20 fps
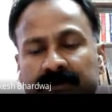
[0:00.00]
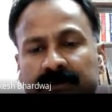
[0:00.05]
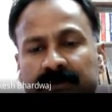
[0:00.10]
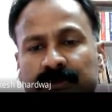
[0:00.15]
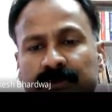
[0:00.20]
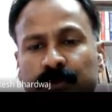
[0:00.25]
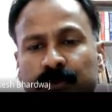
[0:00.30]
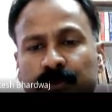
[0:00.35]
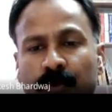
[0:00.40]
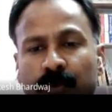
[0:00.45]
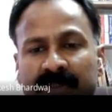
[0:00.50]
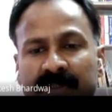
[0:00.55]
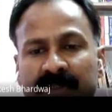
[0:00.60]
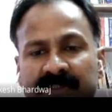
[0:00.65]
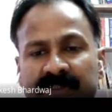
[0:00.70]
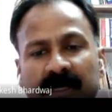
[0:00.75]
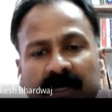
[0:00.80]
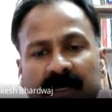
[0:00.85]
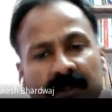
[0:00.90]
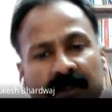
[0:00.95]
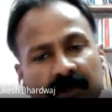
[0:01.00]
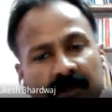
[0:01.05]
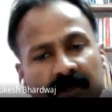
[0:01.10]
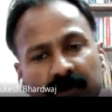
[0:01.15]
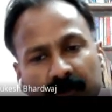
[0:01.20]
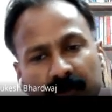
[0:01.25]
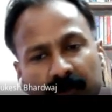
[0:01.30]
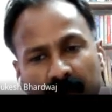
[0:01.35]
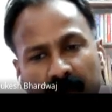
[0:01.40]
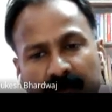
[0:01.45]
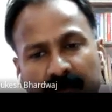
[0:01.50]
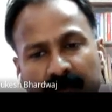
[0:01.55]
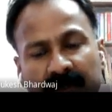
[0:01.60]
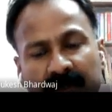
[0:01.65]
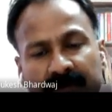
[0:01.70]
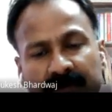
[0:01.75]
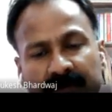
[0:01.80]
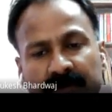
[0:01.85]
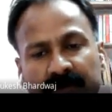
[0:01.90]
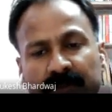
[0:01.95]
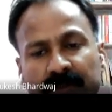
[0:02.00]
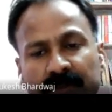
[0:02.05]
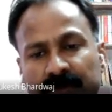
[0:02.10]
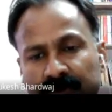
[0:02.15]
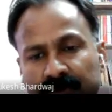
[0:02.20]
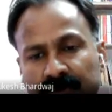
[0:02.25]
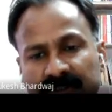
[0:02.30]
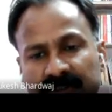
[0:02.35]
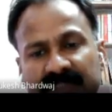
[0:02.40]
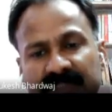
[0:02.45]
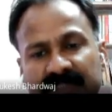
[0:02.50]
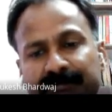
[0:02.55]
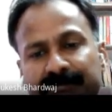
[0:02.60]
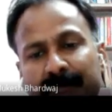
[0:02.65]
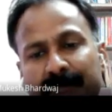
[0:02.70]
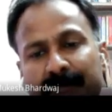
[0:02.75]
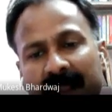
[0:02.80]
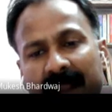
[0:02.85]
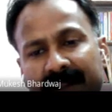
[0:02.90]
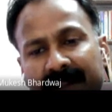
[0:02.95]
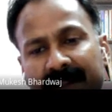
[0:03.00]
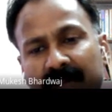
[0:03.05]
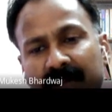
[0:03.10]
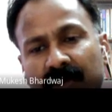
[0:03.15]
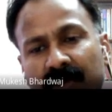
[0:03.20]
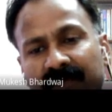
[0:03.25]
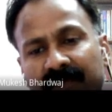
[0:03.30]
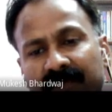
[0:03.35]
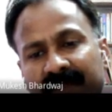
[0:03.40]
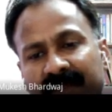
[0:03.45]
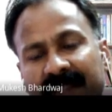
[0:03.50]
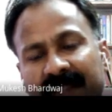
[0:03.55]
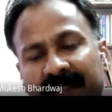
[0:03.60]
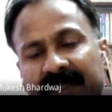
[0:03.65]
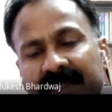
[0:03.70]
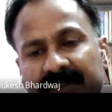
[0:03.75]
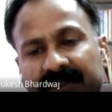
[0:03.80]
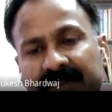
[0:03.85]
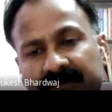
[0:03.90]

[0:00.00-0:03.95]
towards the normal. So this banding of light